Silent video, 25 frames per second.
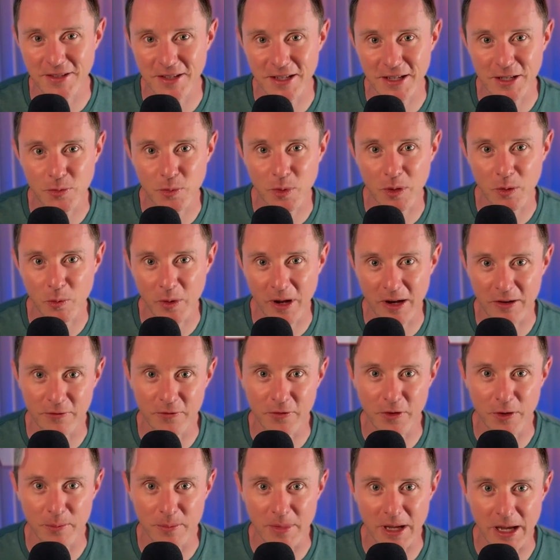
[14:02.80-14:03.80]
this one went
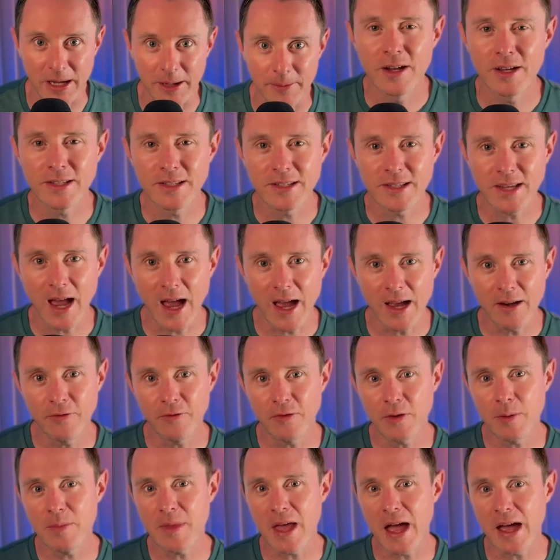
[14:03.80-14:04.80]
for me. Aside
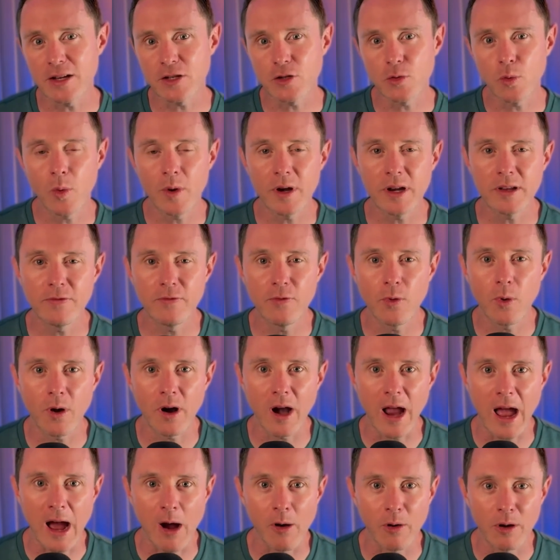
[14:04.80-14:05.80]
from that
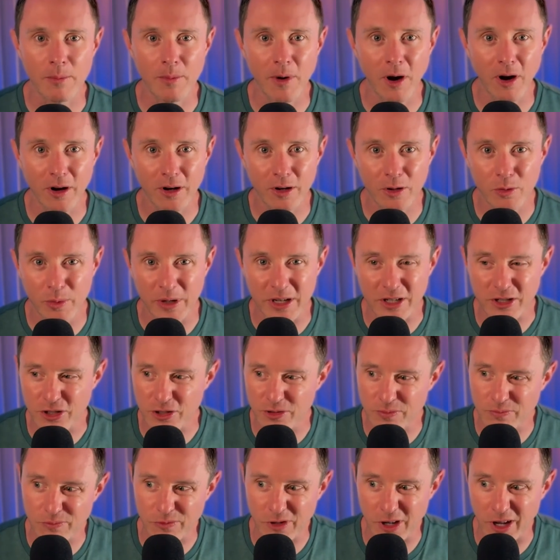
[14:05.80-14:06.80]
24-hour mark,
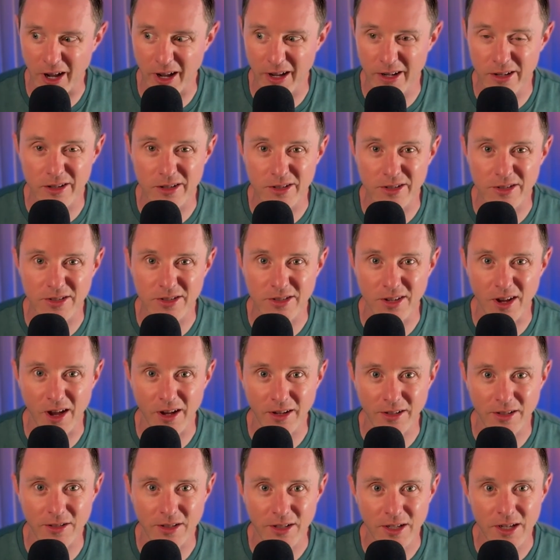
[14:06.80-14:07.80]
which kinda
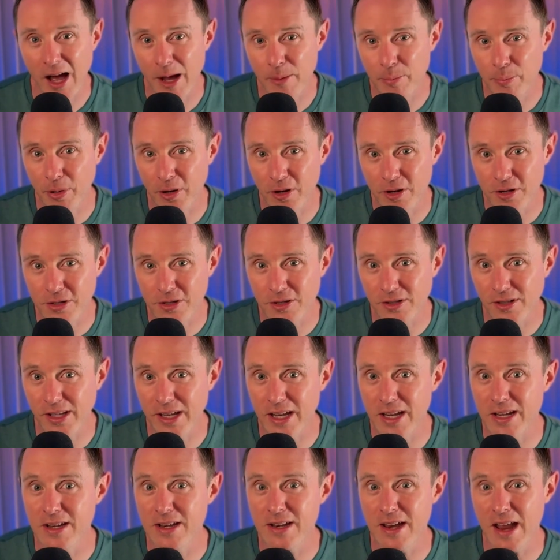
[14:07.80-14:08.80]
sucked, I
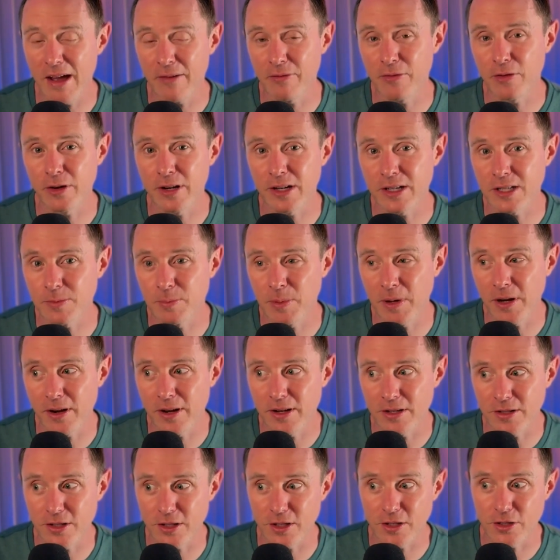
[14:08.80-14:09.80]
personally never
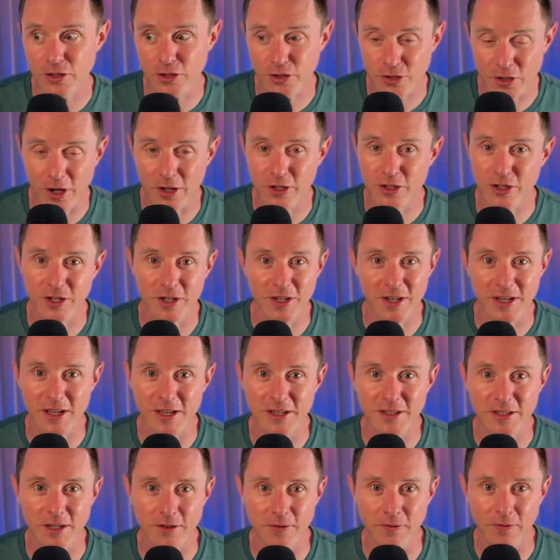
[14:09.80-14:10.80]
experienced such an
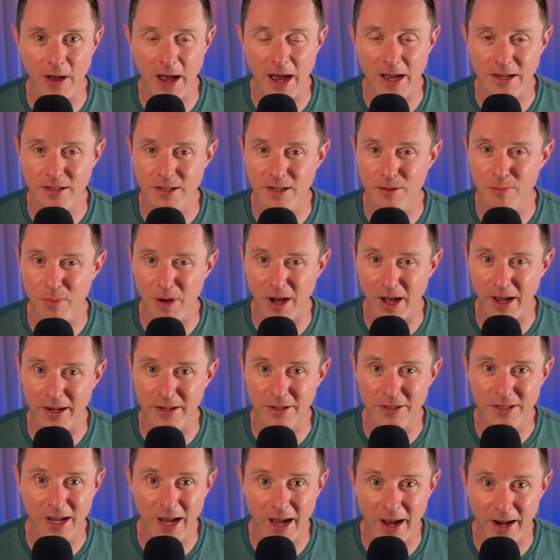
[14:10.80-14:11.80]
easy fast in my
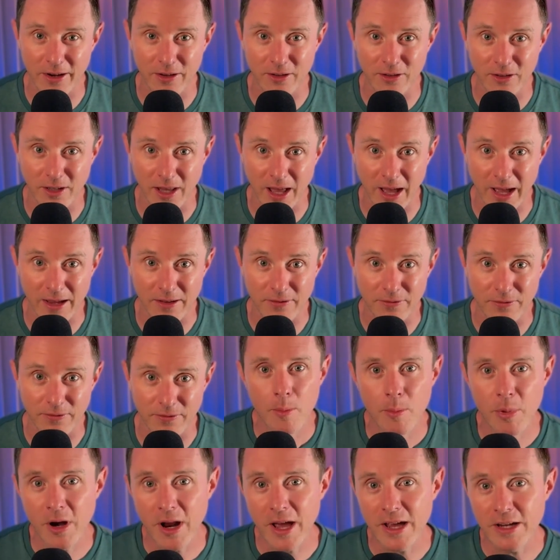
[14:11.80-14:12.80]
entire life.
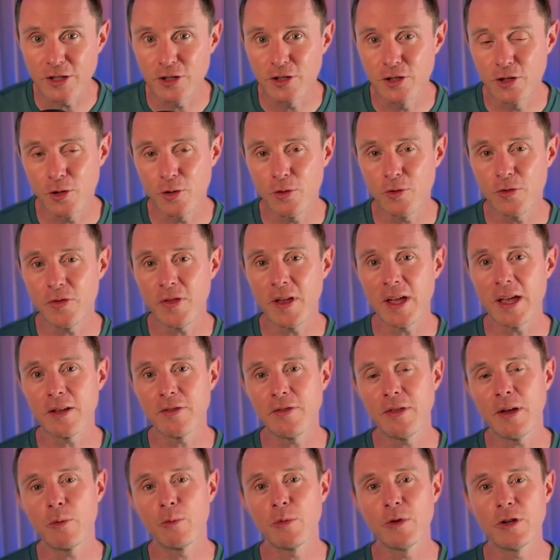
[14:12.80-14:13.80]
But I do think
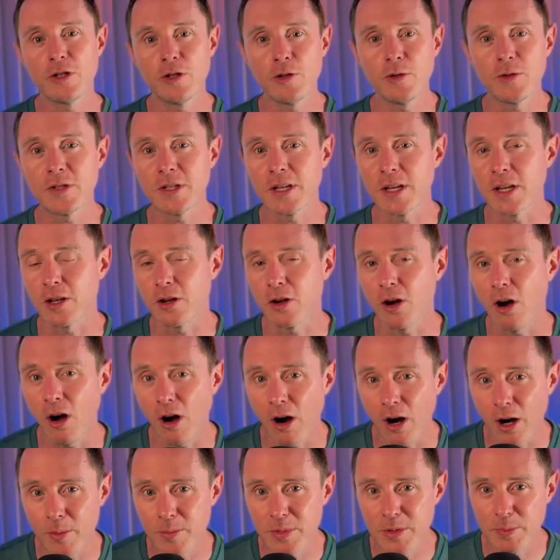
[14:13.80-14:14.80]
that reducing
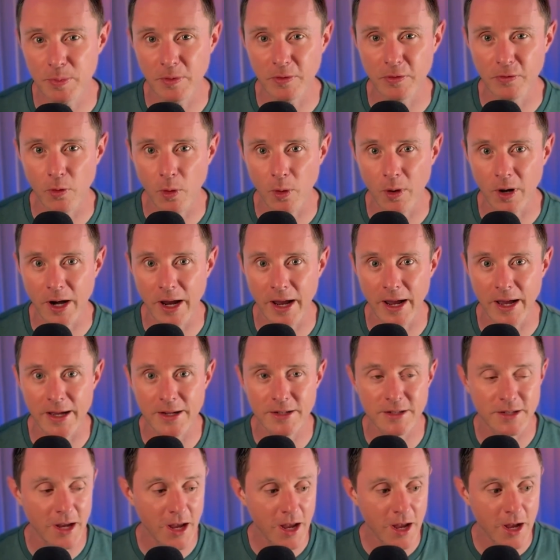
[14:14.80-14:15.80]
carbs
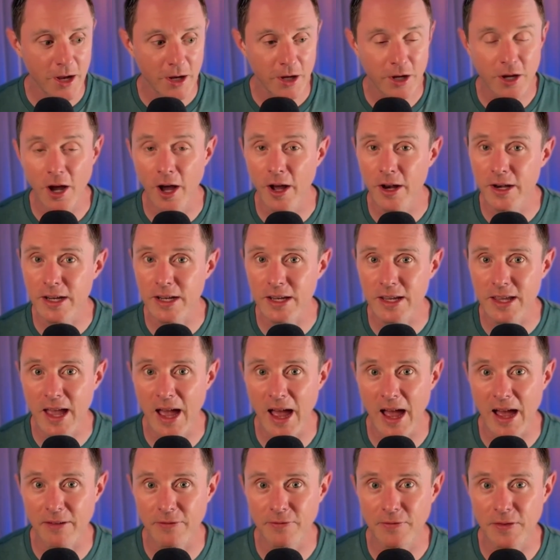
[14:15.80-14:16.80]
beforehand, cutting
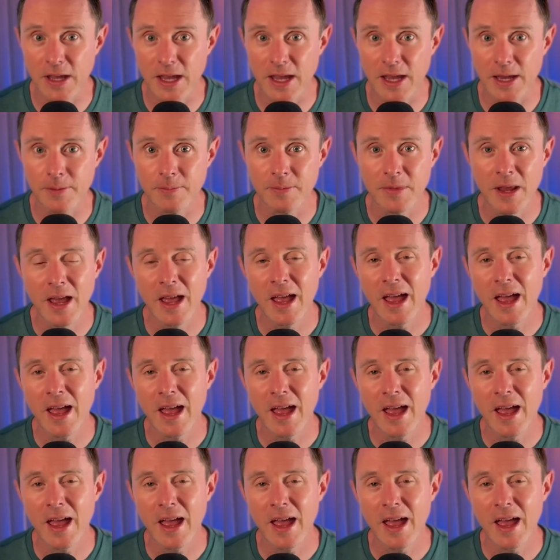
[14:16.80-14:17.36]
caffeine,